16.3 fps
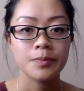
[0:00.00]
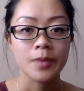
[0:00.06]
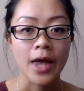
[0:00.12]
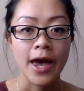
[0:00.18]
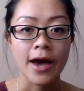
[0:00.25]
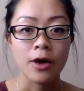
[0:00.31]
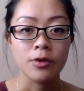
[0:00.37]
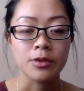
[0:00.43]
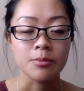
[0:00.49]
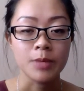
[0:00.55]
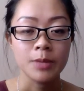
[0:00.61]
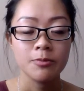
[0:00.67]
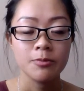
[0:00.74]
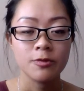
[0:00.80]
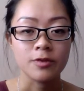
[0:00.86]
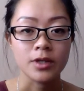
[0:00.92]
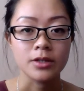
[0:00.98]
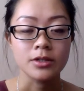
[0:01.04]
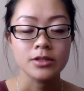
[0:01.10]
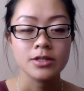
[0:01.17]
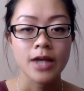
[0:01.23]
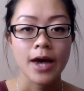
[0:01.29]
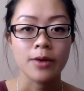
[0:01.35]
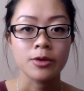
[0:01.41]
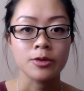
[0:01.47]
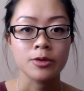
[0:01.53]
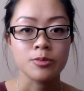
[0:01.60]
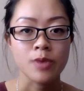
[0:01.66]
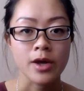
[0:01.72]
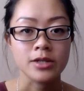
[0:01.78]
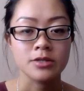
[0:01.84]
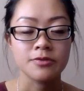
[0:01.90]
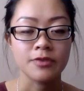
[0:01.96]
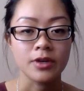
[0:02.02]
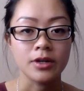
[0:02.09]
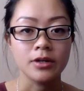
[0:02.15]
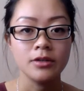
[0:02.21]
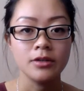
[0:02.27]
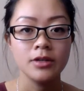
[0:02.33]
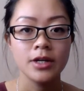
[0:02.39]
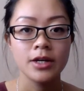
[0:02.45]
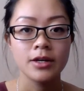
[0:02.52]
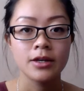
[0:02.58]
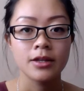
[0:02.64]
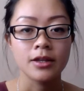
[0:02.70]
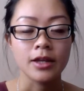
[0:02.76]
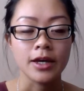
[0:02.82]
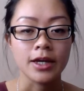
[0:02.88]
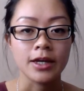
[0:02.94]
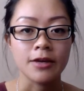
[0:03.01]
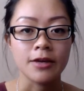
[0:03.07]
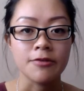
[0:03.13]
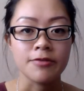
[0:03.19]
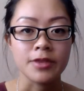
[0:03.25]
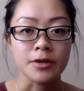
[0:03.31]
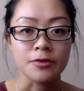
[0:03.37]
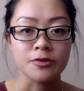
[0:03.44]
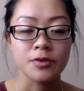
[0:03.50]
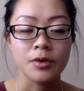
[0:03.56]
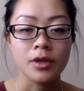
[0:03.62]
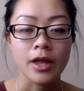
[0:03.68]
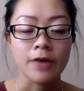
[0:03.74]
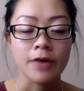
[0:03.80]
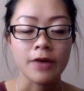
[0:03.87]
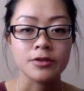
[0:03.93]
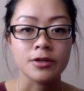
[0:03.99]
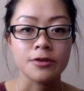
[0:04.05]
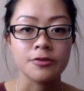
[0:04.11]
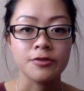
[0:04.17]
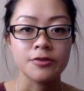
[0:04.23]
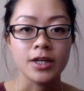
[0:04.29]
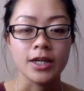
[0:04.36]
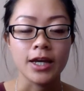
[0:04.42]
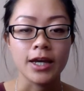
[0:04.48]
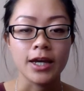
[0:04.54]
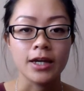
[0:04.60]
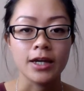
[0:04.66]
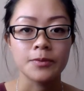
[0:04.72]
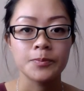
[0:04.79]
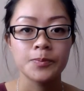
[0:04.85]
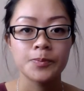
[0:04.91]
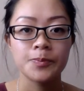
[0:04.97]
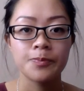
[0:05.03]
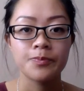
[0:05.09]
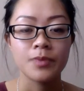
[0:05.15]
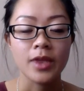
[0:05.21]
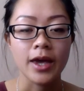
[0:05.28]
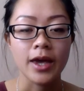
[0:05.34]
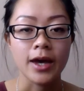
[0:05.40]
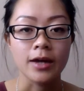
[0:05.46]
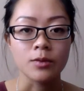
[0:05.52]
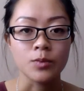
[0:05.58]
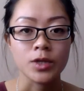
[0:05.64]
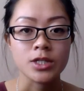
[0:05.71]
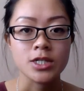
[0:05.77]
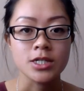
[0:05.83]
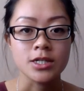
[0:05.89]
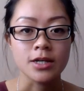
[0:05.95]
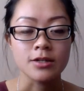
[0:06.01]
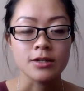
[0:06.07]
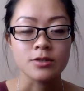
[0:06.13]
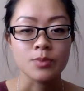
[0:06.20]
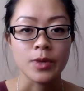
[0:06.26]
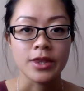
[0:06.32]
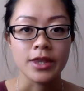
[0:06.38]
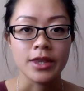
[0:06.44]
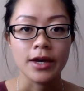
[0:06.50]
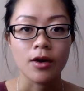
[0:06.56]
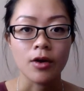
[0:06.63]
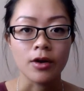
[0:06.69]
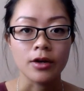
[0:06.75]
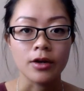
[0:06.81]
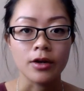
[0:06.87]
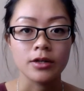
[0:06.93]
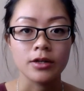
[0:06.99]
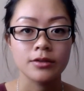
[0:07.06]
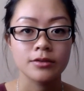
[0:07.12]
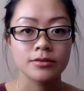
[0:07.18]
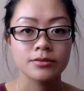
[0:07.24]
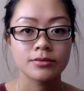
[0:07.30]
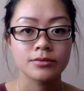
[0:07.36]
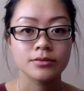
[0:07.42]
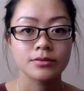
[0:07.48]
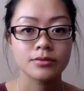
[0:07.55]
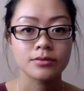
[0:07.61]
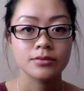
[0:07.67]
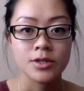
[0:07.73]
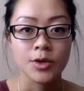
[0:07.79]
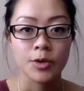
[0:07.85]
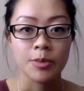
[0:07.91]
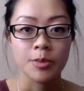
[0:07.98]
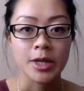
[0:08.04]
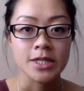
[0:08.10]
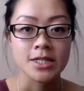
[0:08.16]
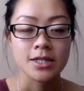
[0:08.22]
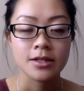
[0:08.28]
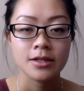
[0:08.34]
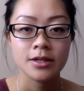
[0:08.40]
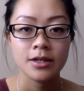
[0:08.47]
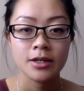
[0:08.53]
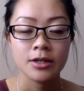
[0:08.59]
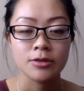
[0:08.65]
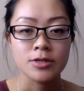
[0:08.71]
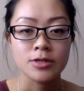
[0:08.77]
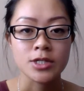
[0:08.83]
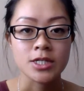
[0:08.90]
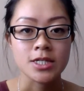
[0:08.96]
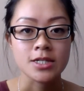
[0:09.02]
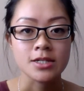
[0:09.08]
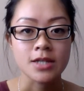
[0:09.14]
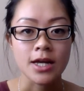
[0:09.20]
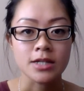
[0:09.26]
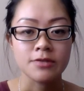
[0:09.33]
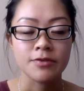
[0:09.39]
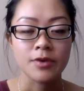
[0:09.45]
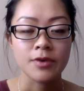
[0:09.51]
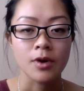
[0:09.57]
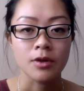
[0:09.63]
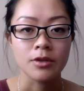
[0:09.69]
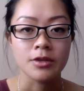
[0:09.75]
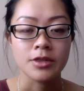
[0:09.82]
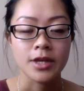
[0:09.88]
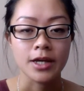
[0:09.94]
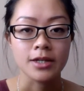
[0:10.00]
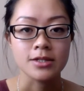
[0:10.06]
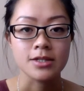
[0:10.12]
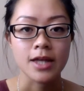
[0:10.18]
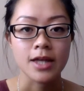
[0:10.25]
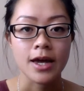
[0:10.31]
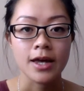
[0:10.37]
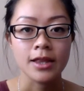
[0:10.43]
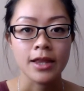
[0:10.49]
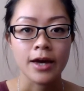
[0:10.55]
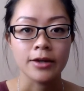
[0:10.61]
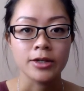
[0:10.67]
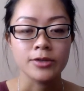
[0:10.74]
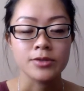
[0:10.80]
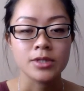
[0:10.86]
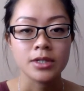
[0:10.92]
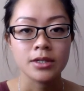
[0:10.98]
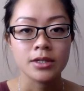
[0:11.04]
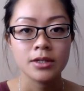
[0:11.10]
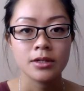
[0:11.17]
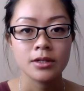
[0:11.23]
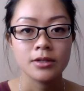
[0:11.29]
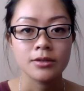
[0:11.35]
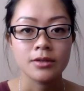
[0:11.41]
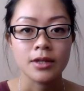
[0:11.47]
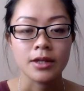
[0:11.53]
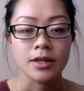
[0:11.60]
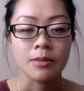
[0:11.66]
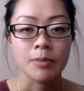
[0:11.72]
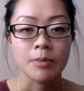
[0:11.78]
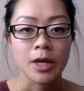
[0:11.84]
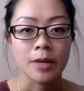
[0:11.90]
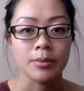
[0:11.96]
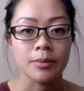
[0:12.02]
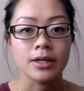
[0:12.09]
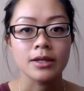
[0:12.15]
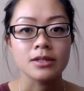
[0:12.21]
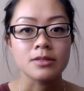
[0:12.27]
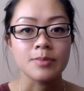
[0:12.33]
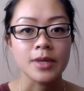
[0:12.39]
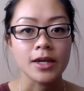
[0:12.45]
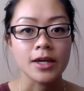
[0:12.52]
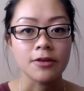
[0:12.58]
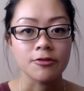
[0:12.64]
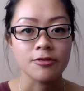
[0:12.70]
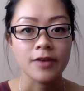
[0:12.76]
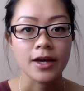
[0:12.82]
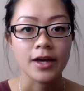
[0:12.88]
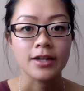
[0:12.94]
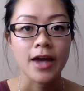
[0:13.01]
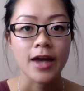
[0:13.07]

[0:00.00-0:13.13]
how the mom feels, how her breasts feel, like if they're full after feeding, and what she does when they are. So basically, you just assess for all the things that allow you to conclude that the baby is being fed